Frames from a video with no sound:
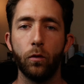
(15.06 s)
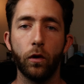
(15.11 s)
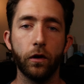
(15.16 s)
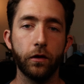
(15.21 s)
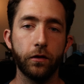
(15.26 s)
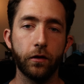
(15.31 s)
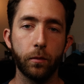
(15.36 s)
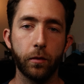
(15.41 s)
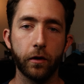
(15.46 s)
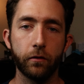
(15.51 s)
What
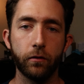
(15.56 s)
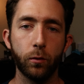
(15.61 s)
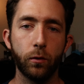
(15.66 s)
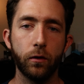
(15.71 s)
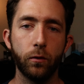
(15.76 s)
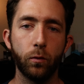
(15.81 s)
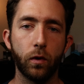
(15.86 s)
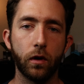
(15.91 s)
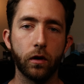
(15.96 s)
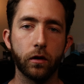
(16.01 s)
is up,
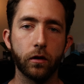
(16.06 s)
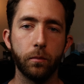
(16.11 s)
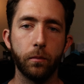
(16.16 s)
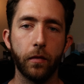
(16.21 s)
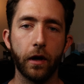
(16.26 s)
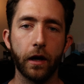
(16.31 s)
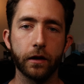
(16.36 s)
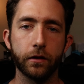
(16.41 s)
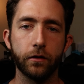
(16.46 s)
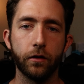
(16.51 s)
everyone? Welcome
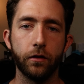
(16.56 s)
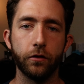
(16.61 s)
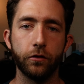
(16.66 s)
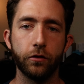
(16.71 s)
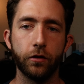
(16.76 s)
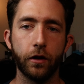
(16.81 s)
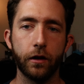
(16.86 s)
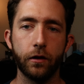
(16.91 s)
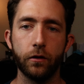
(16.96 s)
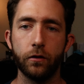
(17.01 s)
back to the
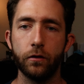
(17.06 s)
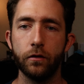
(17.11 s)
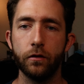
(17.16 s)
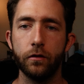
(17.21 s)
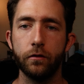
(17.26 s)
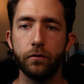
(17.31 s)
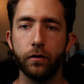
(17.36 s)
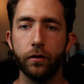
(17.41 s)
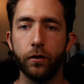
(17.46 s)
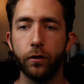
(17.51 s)
channel.
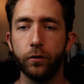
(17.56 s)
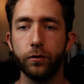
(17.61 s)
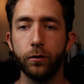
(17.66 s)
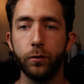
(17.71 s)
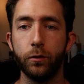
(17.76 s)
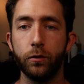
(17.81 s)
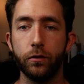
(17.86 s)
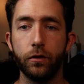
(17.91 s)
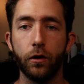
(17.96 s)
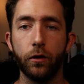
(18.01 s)
For those of you
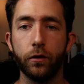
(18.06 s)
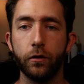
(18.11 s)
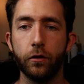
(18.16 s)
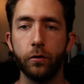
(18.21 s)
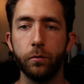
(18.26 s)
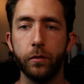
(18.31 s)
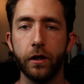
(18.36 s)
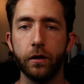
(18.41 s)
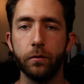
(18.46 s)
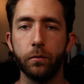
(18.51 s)
who don't know
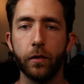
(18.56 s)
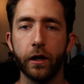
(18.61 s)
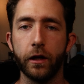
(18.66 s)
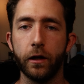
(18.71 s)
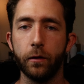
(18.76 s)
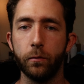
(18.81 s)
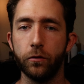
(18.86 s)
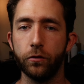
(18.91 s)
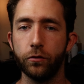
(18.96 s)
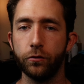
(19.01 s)
me, my
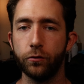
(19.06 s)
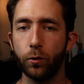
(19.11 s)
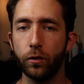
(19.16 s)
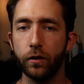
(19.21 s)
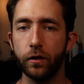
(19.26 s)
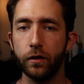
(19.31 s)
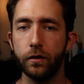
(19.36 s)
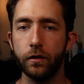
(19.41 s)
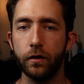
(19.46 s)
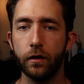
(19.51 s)
name is
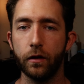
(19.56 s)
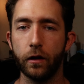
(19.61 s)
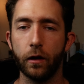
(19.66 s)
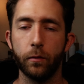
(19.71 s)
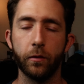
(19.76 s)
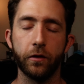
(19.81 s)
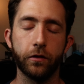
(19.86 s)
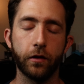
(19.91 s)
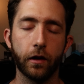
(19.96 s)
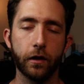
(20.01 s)
Jordan, and I'm
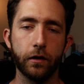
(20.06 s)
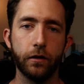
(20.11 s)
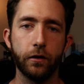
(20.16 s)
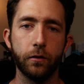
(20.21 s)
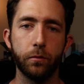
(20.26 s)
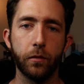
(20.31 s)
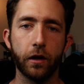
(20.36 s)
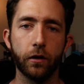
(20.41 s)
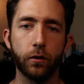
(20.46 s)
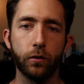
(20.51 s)
a second-year
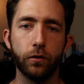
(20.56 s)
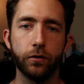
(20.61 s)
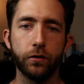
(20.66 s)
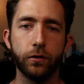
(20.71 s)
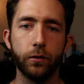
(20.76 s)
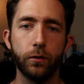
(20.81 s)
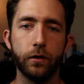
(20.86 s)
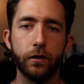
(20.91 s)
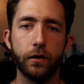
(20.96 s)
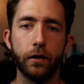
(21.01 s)
medical
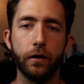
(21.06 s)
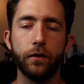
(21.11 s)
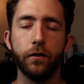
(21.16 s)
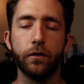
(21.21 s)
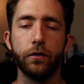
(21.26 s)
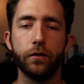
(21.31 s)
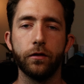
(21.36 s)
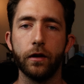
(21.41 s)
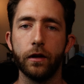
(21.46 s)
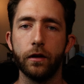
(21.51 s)
student in the
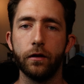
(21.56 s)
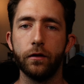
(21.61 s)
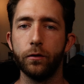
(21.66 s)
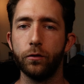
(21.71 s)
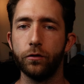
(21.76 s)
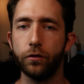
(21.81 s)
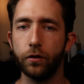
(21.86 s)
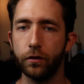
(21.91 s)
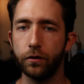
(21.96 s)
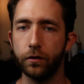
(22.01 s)
state of New
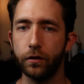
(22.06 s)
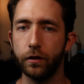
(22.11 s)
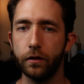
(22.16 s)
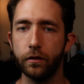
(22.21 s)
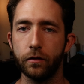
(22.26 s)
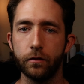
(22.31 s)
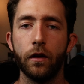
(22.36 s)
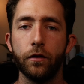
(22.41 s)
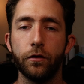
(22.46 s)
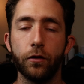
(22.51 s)
Jersey.
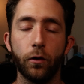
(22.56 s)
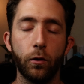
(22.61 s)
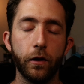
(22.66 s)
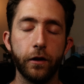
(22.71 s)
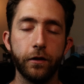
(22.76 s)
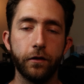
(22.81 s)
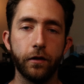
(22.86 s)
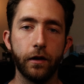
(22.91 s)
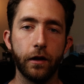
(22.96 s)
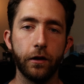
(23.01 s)
So
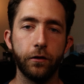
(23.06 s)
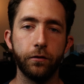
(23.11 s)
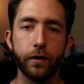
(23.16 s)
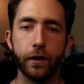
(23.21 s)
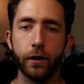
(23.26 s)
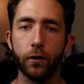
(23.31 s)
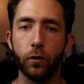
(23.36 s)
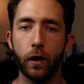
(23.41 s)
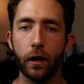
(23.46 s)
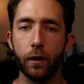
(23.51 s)
in today's
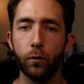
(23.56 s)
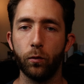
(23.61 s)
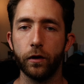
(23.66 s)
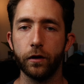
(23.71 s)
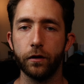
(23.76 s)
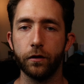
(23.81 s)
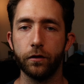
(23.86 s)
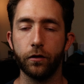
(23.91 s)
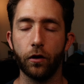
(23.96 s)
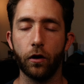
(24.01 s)
video, I want
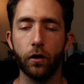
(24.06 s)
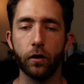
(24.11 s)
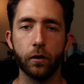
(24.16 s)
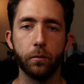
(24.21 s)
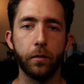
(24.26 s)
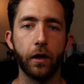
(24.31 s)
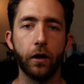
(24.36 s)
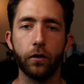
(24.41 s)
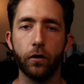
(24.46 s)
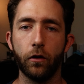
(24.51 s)
to talk
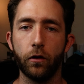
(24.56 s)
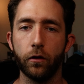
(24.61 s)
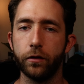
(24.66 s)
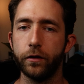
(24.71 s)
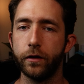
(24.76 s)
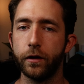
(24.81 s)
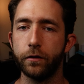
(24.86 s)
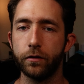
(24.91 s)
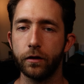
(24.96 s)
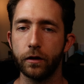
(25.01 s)
about all the
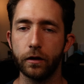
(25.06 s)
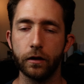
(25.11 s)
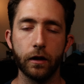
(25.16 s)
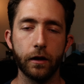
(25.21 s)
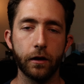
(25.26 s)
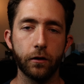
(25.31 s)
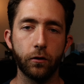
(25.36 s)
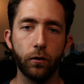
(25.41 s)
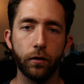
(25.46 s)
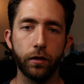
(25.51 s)
different
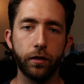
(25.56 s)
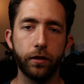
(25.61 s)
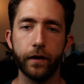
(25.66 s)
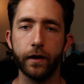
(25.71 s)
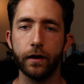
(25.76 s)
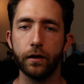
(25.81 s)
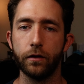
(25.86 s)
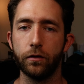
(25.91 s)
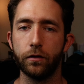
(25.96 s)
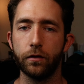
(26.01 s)
clinical
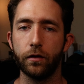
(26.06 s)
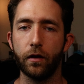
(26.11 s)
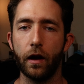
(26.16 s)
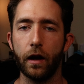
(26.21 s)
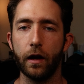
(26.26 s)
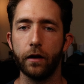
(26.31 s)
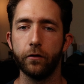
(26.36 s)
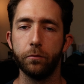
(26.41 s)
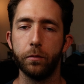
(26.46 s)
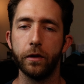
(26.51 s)
things
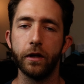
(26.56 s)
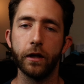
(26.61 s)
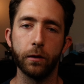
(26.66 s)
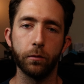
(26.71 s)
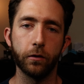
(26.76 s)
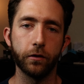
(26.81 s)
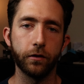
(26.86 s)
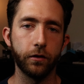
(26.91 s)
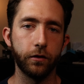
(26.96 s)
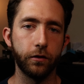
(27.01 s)
I've been
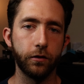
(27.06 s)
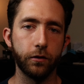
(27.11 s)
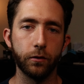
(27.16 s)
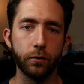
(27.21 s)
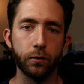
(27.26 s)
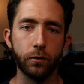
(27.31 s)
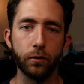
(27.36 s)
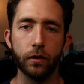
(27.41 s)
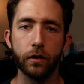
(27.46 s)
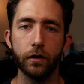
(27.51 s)
able to
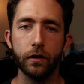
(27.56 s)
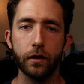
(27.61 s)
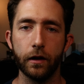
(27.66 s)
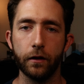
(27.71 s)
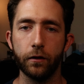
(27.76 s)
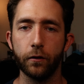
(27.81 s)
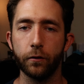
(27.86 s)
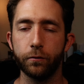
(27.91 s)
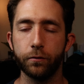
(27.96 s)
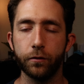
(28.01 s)
do
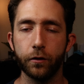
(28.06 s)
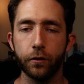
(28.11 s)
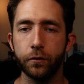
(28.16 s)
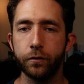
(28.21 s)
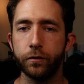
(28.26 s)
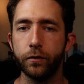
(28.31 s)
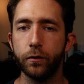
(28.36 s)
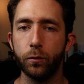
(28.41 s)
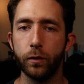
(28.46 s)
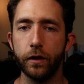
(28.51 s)
in the first
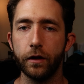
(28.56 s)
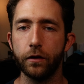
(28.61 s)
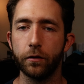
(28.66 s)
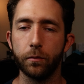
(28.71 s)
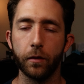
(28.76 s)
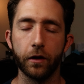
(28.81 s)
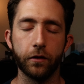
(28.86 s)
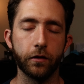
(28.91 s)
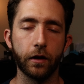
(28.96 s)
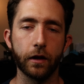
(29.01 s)
few weeks of
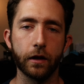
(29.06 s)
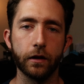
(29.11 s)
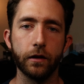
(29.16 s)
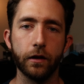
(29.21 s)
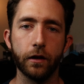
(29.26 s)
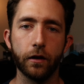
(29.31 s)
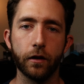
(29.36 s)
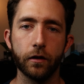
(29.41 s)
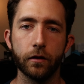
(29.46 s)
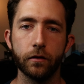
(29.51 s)
my second
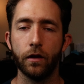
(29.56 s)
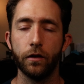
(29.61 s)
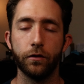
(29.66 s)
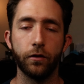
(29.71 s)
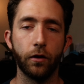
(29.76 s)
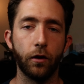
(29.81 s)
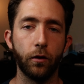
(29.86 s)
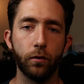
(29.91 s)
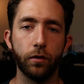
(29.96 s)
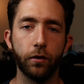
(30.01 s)
year.
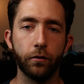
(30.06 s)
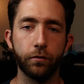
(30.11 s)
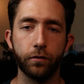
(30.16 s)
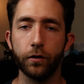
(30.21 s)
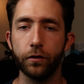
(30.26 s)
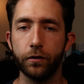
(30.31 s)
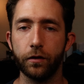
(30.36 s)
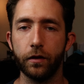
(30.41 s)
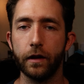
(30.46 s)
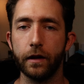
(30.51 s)
So the
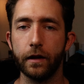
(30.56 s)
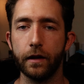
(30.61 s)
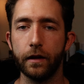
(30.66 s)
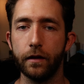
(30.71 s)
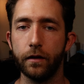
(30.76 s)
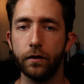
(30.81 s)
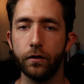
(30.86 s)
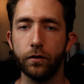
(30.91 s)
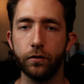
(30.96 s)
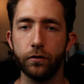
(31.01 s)
first thing
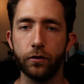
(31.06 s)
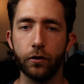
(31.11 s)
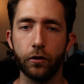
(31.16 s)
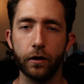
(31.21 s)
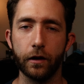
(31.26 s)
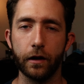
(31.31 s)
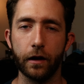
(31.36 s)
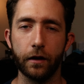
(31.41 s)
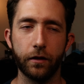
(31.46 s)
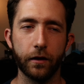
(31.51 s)
is
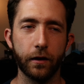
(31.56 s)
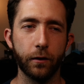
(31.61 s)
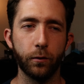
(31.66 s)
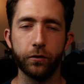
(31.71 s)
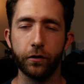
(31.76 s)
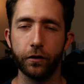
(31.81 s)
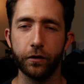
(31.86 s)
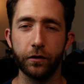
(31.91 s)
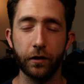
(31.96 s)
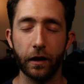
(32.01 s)
during, I think it was
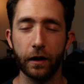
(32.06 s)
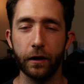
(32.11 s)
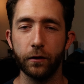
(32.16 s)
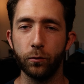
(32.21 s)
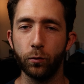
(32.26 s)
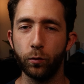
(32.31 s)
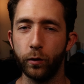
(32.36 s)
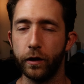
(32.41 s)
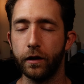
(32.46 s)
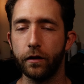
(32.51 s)
our
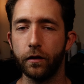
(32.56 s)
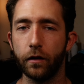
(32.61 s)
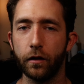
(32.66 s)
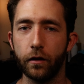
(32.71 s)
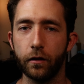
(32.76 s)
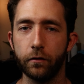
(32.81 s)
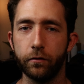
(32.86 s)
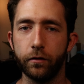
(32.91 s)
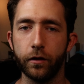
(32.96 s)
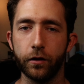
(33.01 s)
second week
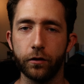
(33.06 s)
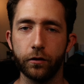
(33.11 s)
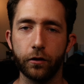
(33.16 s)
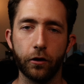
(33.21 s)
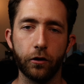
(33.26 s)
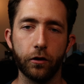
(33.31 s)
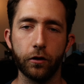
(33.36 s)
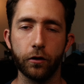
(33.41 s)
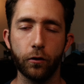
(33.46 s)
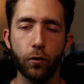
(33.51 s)
of this
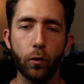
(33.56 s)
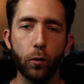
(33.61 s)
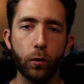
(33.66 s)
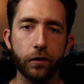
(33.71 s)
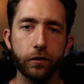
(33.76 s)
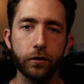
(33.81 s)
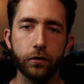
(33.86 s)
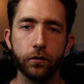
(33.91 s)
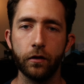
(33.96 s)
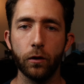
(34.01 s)
current
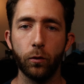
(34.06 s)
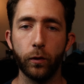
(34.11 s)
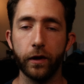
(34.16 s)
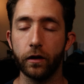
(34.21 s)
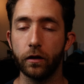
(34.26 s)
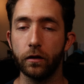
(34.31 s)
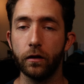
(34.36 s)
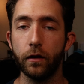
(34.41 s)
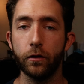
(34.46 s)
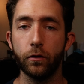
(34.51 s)
course, we had
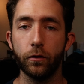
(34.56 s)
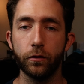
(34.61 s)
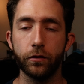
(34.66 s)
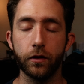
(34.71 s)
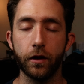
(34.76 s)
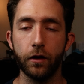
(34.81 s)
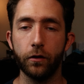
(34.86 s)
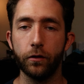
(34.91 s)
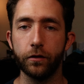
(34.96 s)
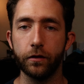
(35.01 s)
a clinical
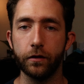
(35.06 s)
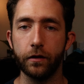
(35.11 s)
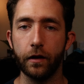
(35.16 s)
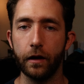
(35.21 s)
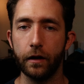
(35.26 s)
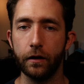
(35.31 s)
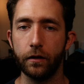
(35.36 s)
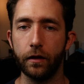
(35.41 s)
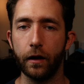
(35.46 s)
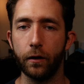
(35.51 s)
skills
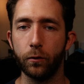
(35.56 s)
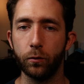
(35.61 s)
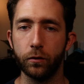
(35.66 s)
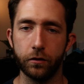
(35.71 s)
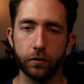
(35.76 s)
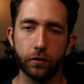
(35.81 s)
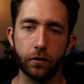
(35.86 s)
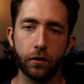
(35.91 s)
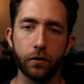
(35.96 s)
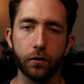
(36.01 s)
day that
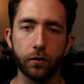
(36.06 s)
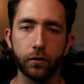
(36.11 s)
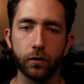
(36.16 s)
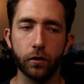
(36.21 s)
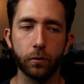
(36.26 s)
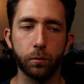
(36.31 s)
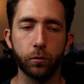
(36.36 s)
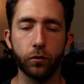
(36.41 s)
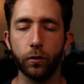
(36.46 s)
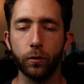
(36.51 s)
was called
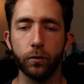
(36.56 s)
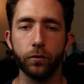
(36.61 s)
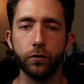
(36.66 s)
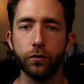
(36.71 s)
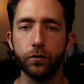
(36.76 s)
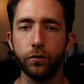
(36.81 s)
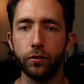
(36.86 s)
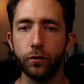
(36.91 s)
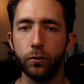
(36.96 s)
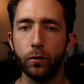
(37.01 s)

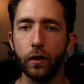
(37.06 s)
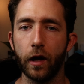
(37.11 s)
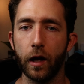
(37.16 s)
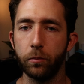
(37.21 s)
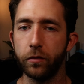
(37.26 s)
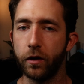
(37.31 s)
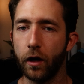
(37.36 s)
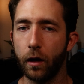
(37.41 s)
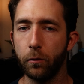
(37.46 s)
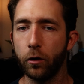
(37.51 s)
Approach to
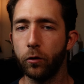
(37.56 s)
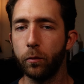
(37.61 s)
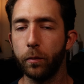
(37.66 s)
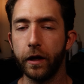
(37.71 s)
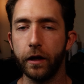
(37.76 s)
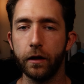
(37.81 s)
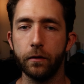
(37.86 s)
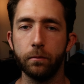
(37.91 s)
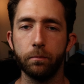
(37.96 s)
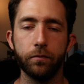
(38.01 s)
Abdominal
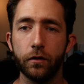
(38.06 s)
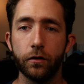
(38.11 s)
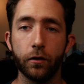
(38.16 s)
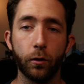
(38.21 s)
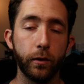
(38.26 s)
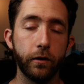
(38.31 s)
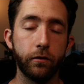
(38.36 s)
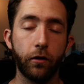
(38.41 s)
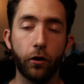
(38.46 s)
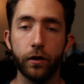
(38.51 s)
Pain. So
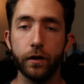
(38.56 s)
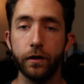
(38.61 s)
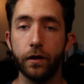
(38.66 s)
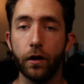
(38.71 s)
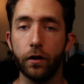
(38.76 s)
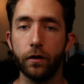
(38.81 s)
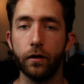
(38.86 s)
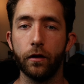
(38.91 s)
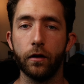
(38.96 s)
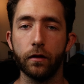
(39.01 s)
we've already
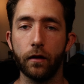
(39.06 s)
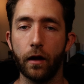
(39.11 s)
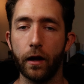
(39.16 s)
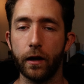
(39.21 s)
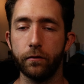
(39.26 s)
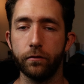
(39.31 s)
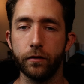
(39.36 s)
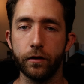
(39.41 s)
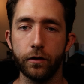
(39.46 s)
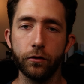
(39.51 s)
done a lot
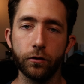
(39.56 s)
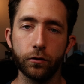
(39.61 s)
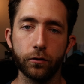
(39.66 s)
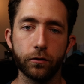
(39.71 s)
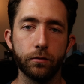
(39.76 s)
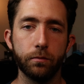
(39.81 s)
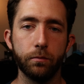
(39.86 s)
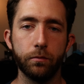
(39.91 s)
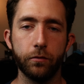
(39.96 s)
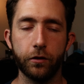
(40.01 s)
of
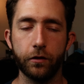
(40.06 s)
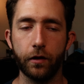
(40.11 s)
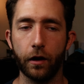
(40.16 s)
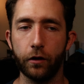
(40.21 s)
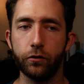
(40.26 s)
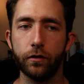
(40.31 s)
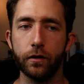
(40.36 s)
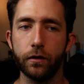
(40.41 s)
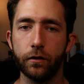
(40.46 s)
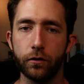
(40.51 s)
these
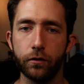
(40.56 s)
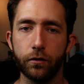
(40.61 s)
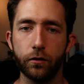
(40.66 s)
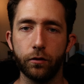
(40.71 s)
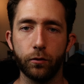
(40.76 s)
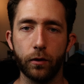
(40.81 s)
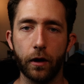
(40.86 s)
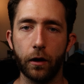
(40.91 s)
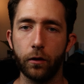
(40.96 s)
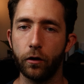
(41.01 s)
sessions
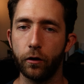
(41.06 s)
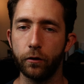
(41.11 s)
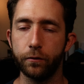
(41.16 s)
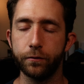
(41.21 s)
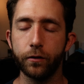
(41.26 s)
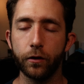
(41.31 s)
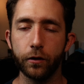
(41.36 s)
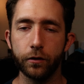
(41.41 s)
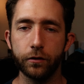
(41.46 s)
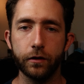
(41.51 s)
throughout our
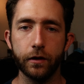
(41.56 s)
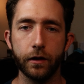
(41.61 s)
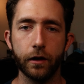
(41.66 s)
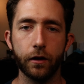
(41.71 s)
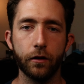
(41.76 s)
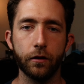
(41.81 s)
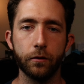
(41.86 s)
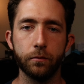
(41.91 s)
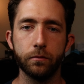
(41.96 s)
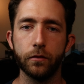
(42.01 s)
first
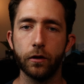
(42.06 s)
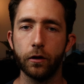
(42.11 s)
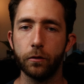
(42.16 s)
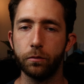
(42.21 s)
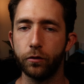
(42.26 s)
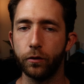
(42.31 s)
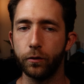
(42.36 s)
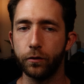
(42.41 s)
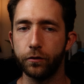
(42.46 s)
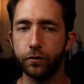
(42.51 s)
year,
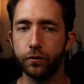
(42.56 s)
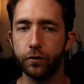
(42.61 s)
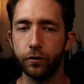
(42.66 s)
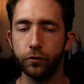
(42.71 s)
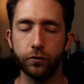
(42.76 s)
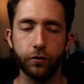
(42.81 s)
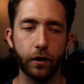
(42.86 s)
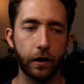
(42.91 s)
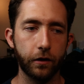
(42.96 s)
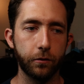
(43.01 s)
approach to
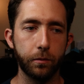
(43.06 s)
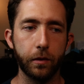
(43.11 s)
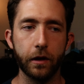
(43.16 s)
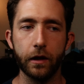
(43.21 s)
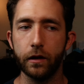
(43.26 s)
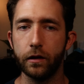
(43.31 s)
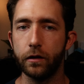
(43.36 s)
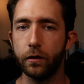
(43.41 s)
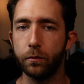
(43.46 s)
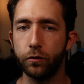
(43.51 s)
chest
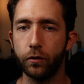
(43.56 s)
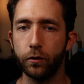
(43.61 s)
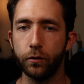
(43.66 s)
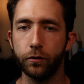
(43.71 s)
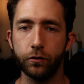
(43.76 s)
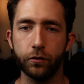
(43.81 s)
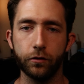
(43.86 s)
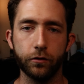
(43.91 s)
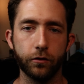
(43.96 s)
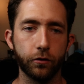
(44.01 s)
pain,
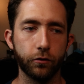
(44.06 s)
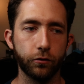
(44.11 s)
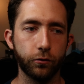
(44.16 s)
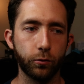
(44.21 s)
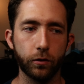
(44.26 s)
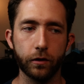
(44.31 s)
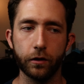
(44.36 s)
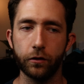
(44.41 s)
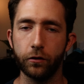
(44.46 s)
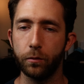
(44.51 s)
approach to
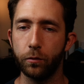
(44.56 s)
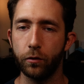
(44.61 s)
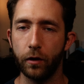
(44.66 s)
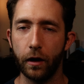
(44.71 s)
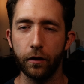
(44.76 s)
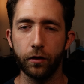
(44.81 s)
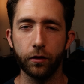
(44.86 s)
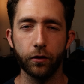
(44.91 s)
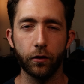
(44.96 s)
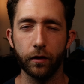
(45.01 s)
shortness of
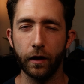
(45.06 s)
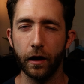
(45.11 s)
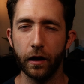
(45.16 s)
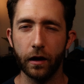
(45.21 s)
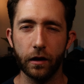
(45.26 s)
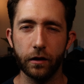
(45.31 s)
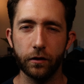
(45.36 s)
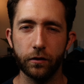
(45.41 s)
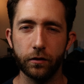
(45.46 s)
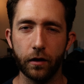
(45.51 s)
breath, all that
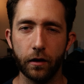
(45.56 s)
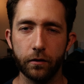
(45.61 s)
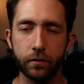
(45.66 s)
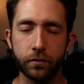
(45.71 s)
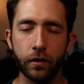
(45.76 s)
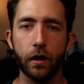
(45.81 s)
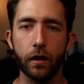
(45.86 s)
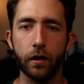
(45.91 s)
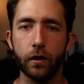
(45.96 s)
kind of stuff.